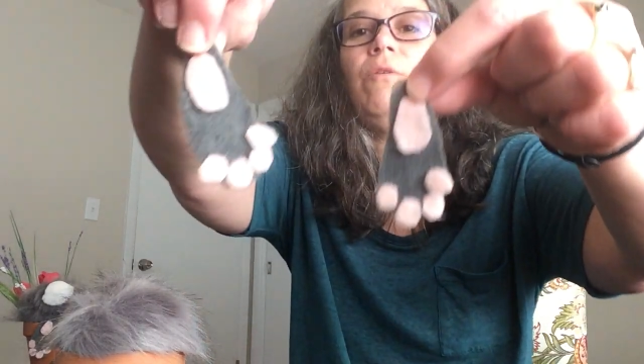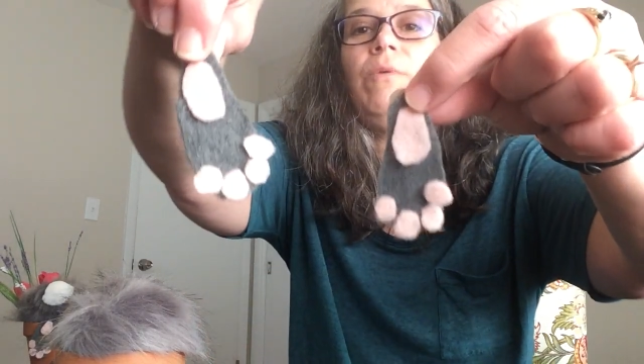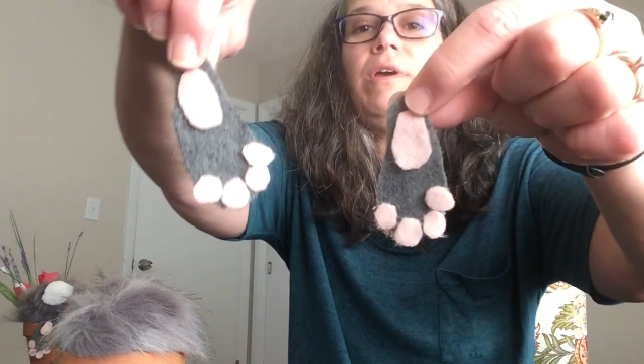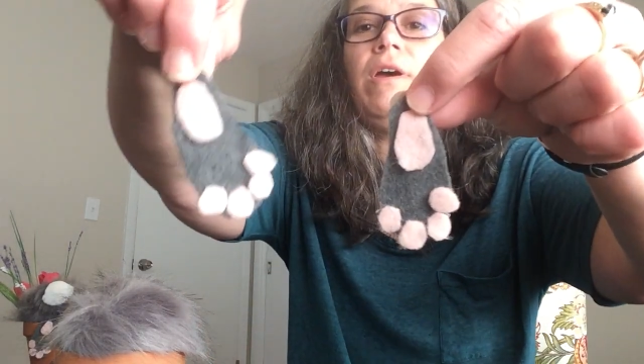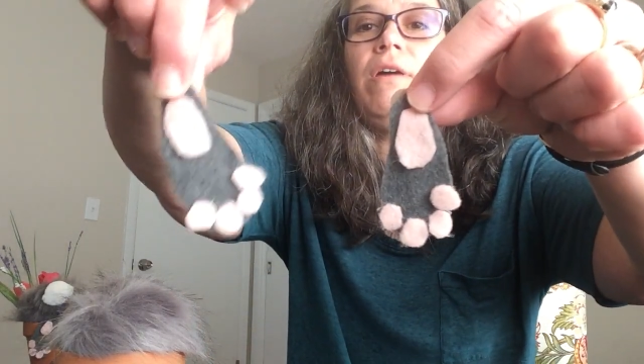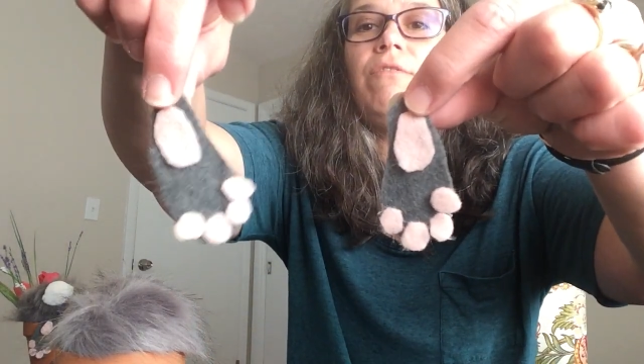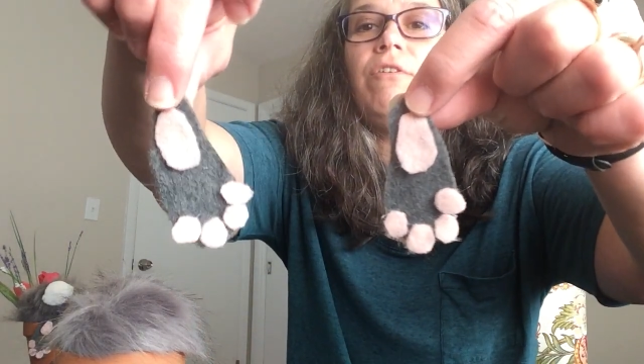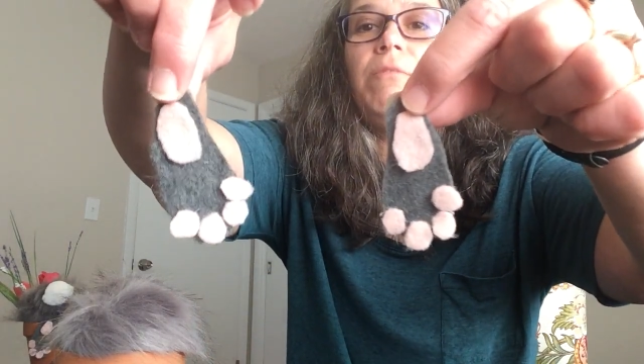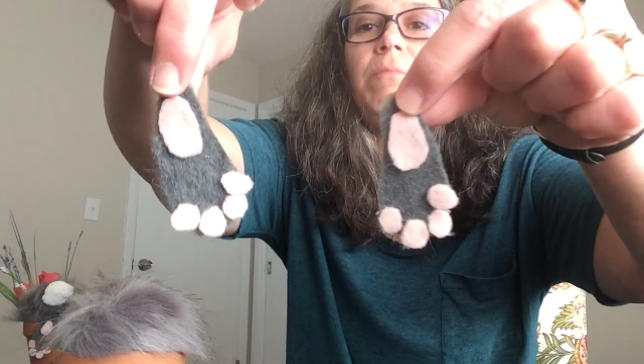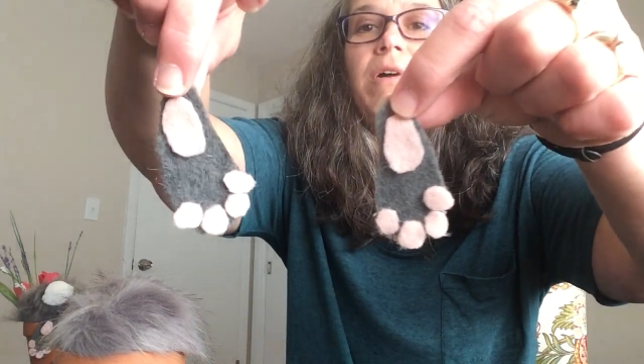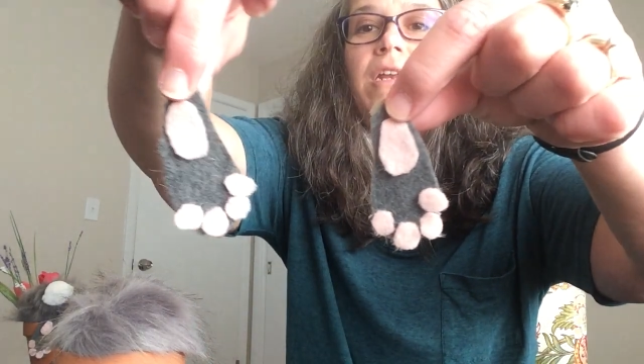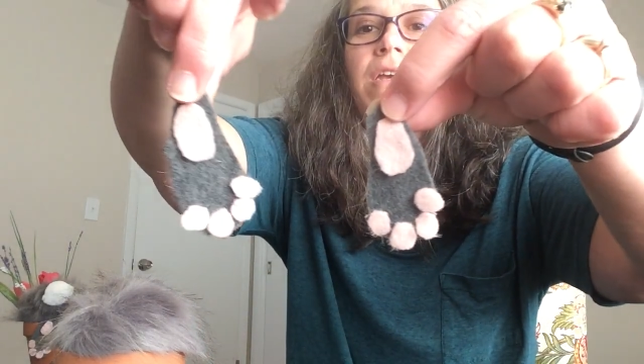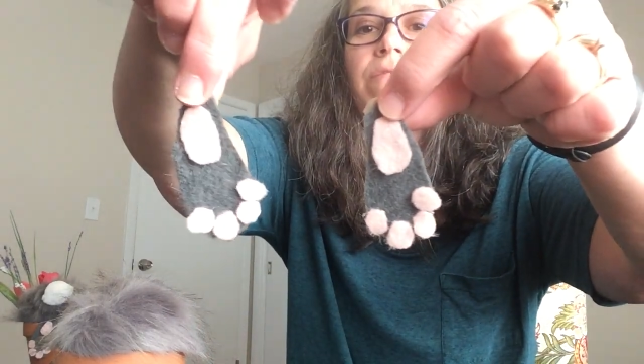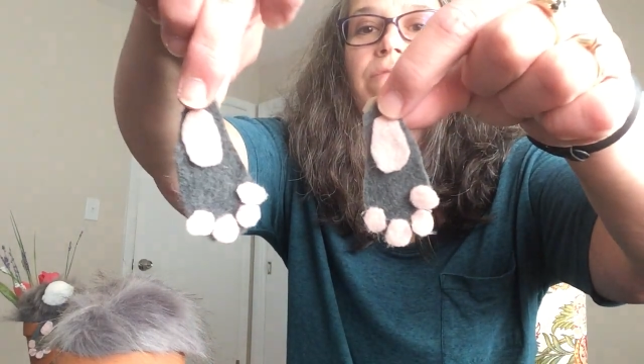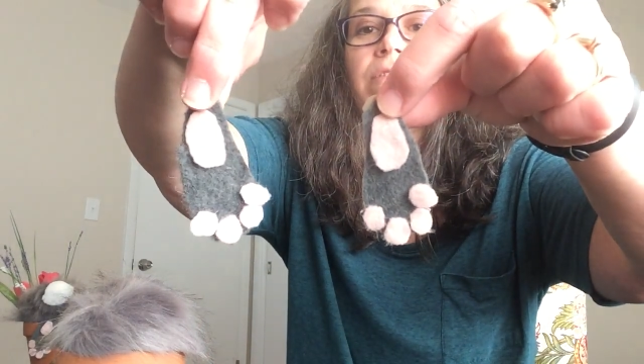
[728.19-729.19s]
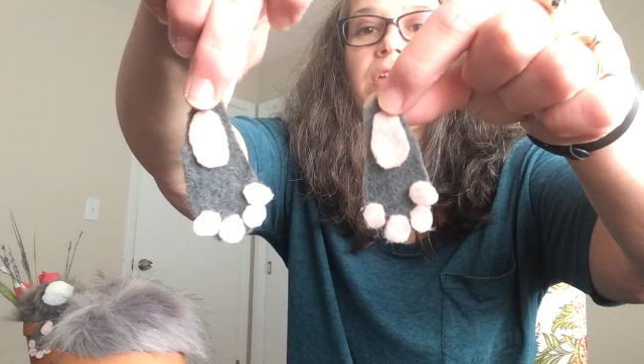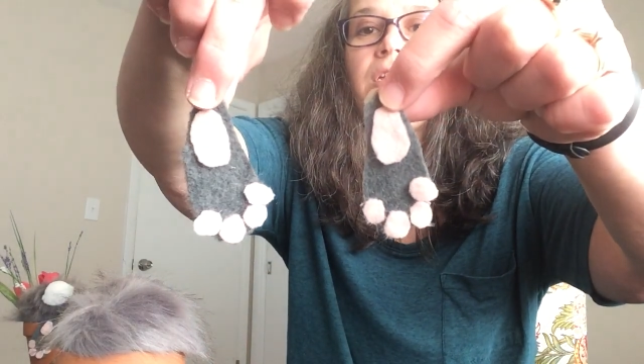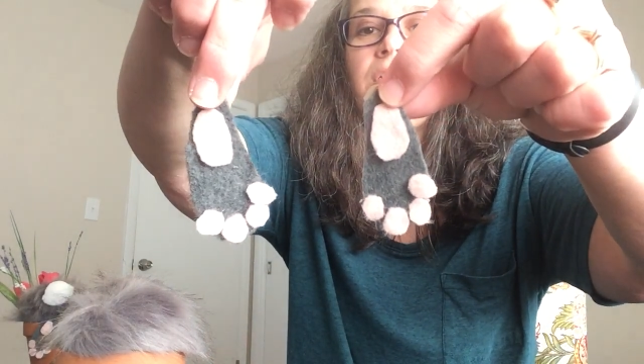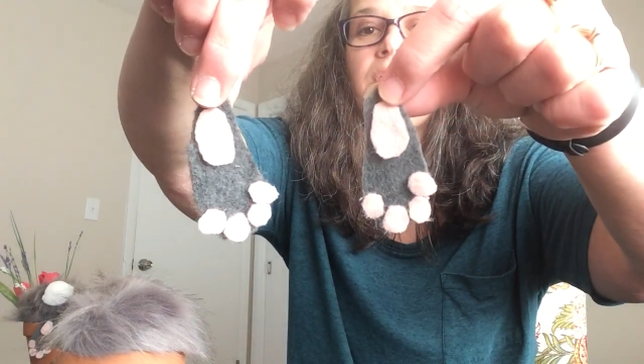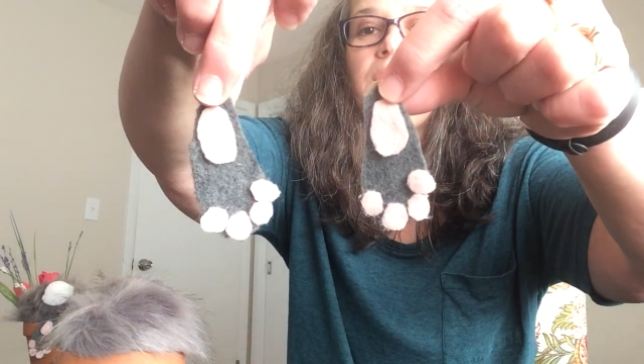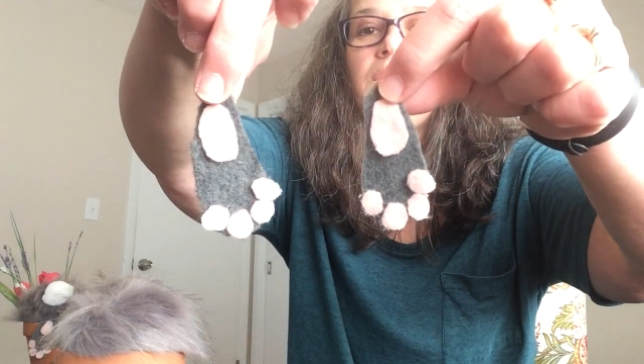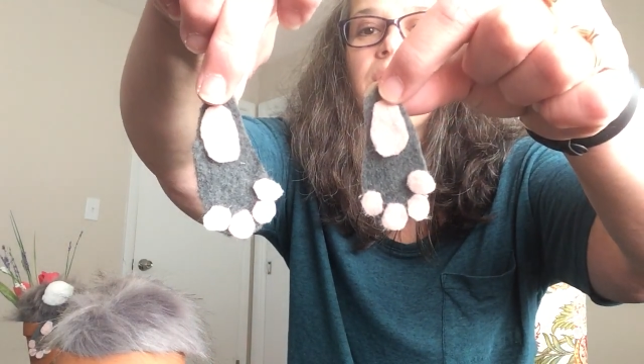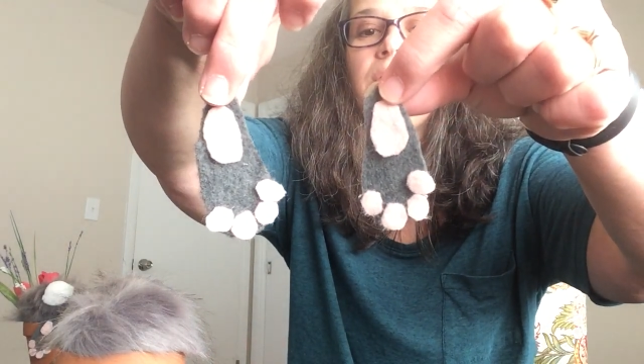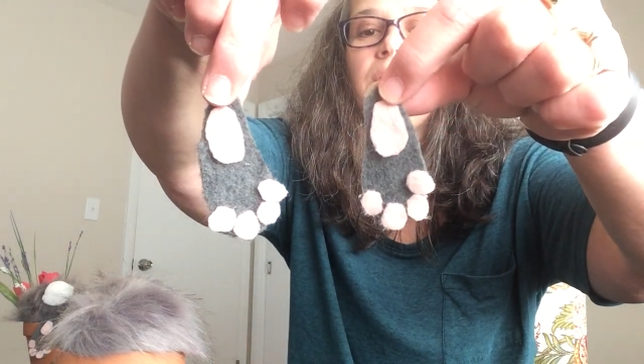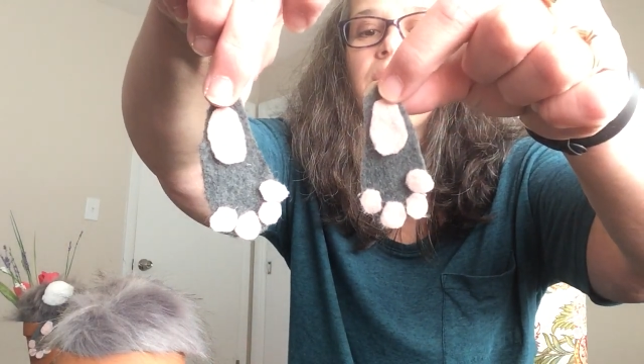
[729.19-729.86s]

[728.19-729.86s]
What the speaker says: we have our bunny feet.